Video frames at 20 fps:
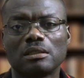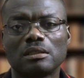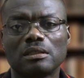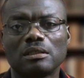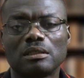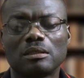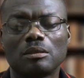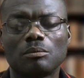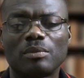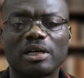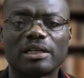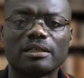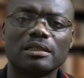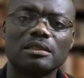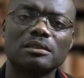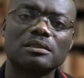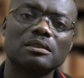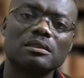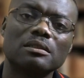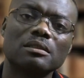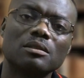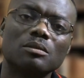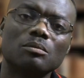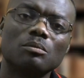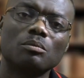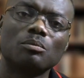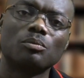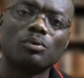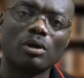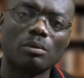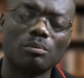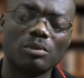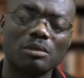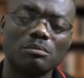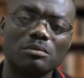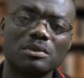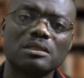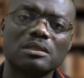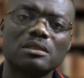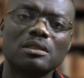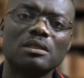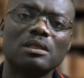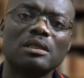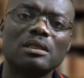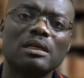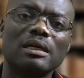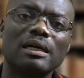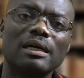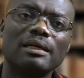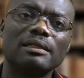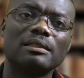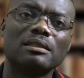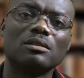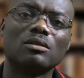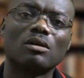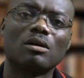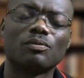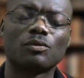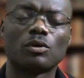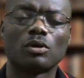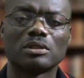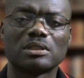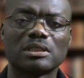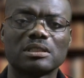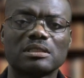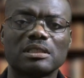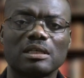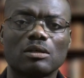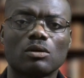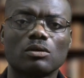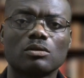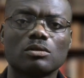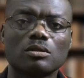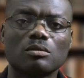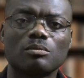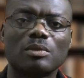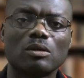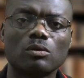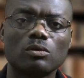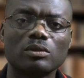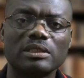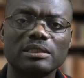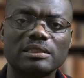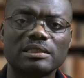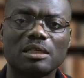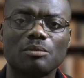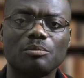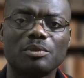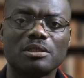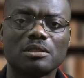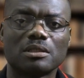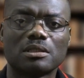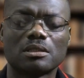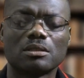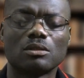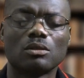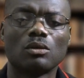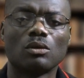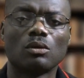market problems. And of course, it's the consumer who determines